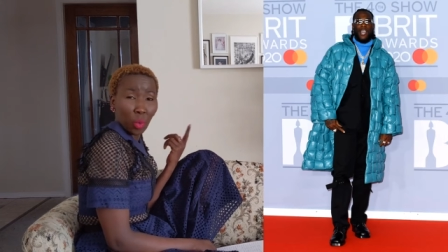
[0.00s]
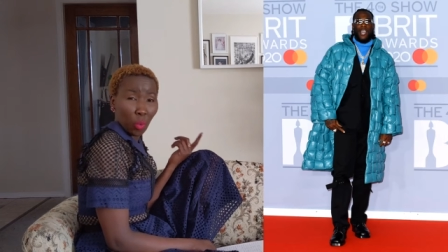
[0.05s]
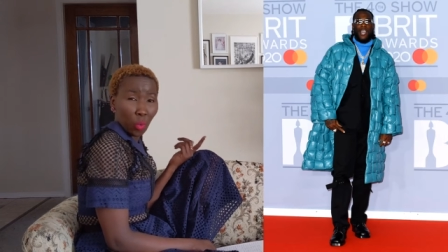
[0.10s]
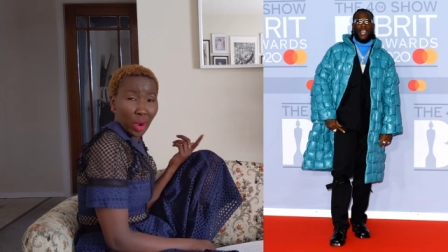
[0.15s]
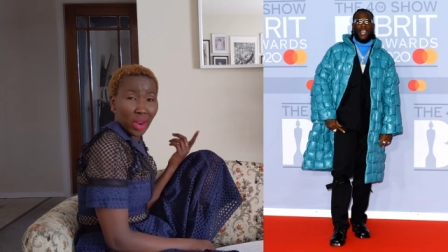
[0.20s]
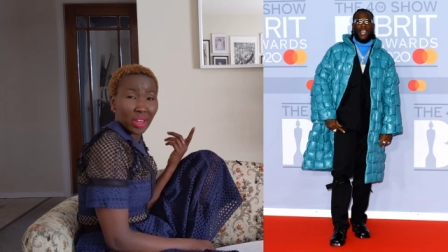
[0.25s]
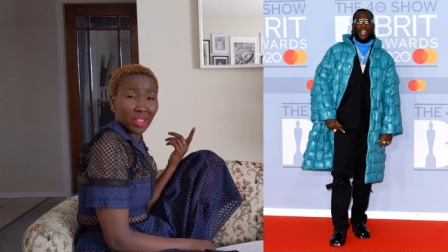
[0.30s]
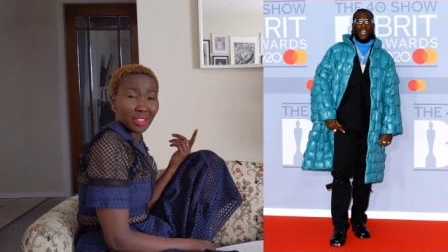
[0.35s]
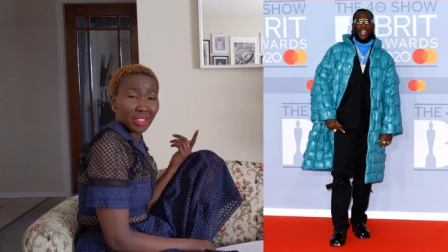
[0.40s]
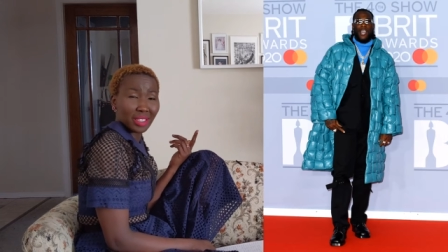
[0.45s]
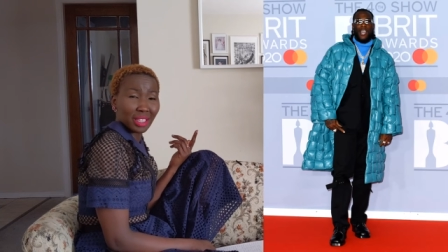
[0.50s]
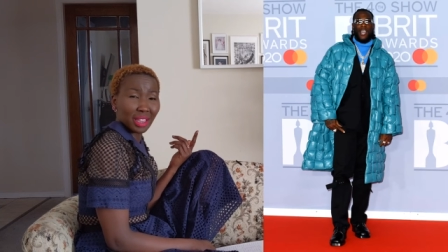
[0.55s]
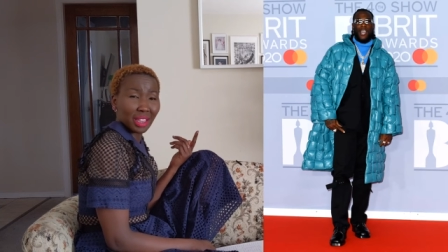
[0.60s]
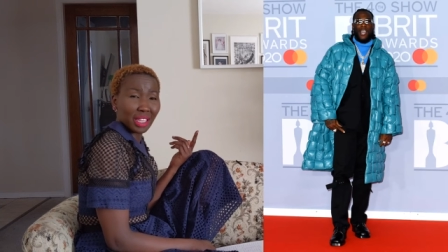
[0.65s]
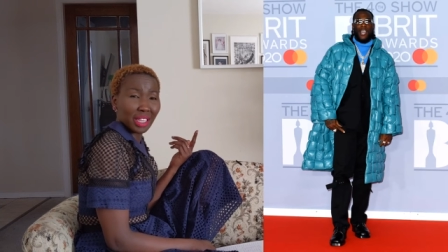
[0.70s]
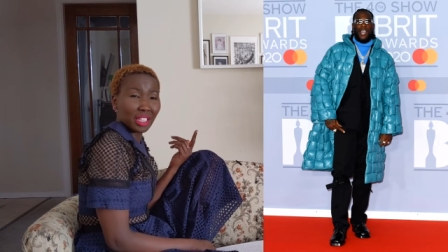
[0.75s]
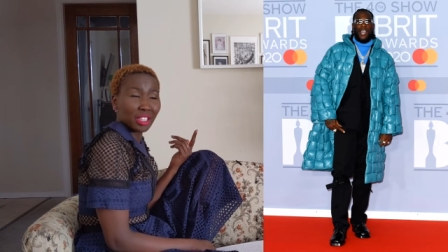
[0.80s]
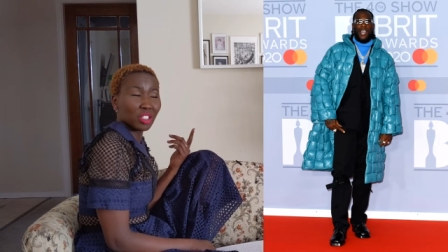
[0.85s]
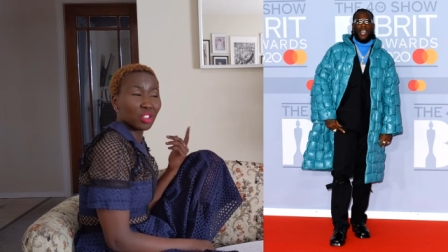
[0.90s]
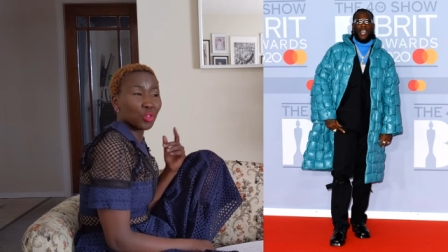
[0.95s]
whereas the
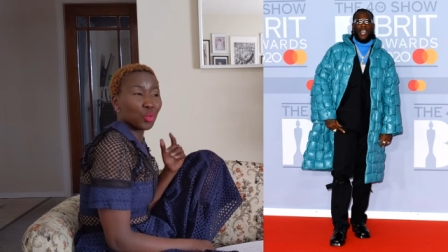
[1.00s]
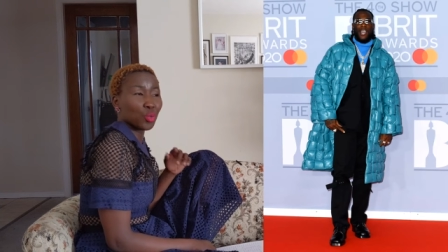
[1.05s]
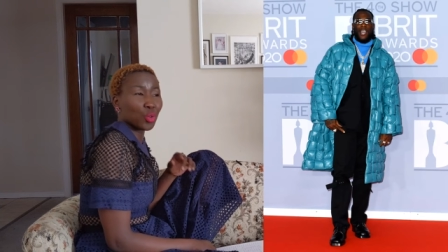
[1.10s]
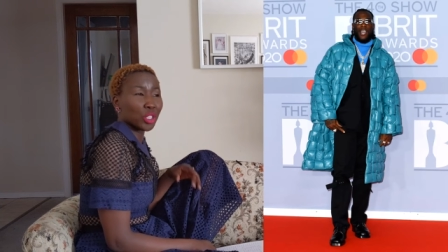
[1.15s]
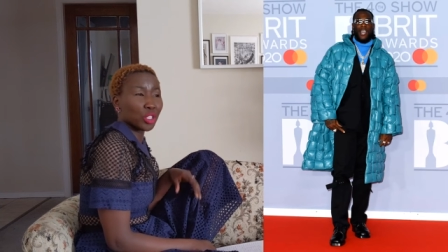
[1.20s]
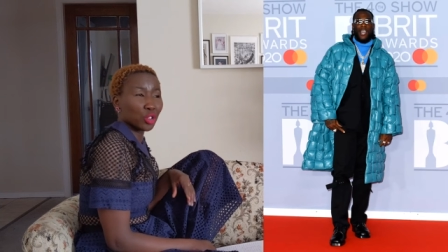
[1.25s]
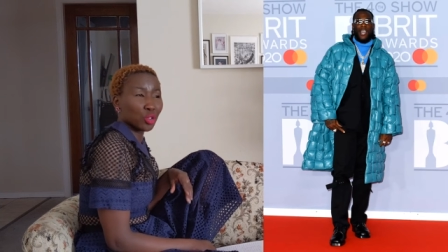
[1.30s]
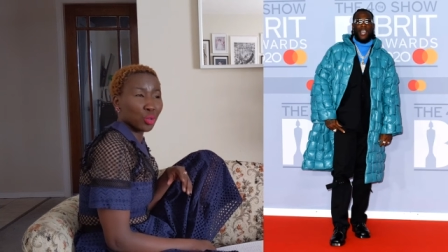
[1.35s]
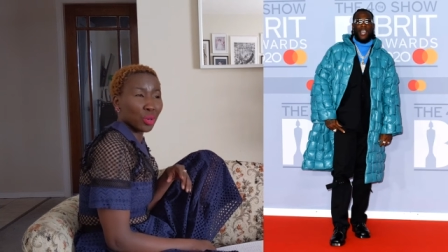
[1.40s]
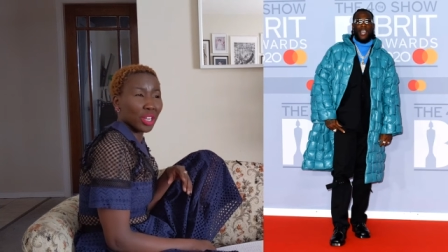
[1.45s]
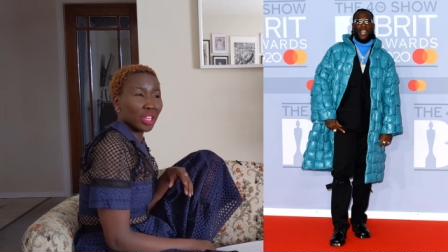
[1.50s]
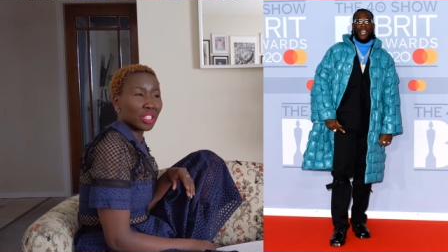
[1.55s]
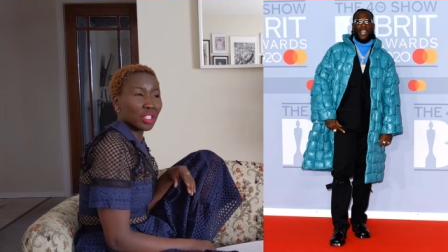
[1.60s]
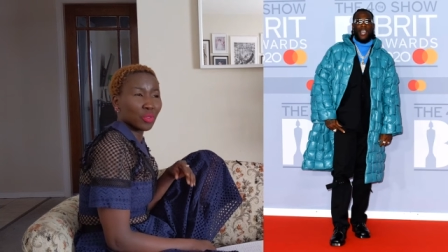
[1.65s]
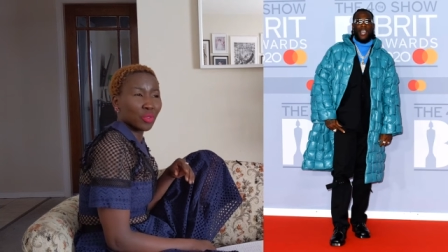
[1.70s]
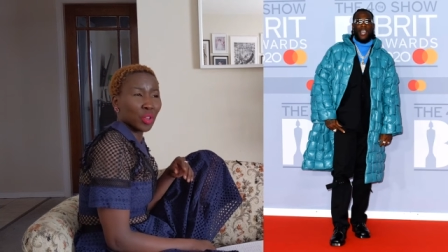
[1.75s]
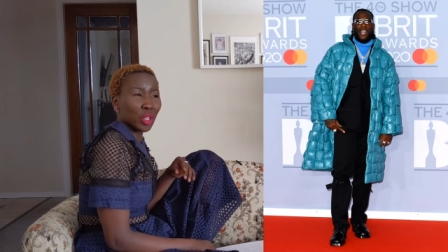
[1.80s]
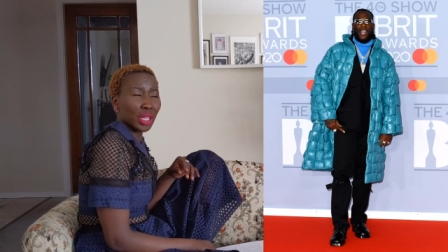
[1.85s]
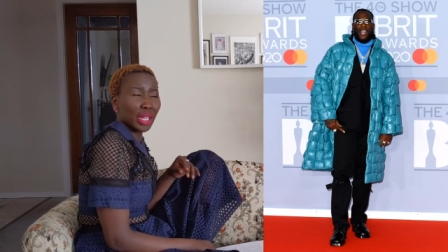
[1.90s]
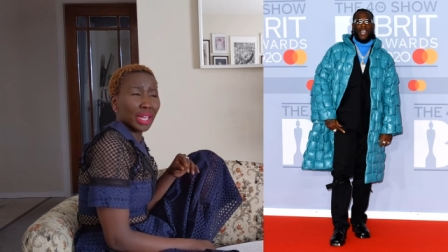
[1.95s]
ladies were
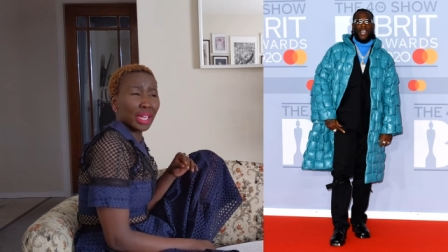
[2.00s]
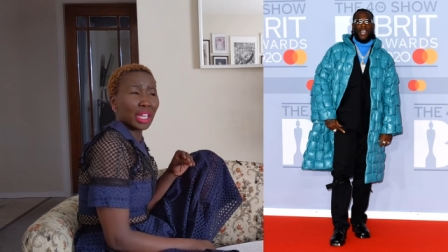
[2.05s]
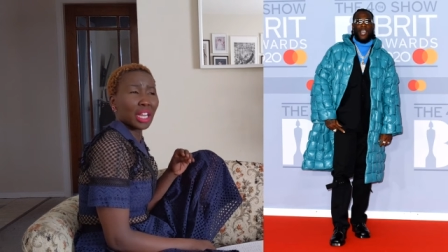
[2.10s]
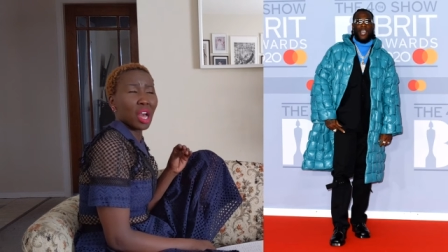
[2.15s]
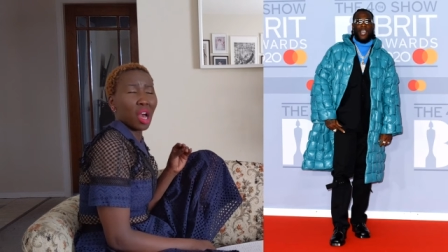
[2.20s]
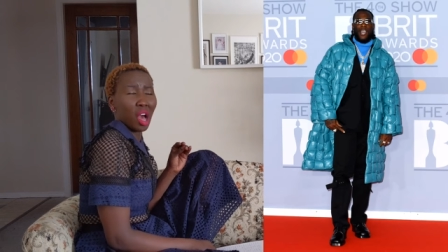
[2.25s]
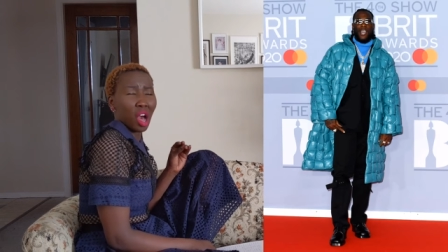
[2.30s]
dressed for like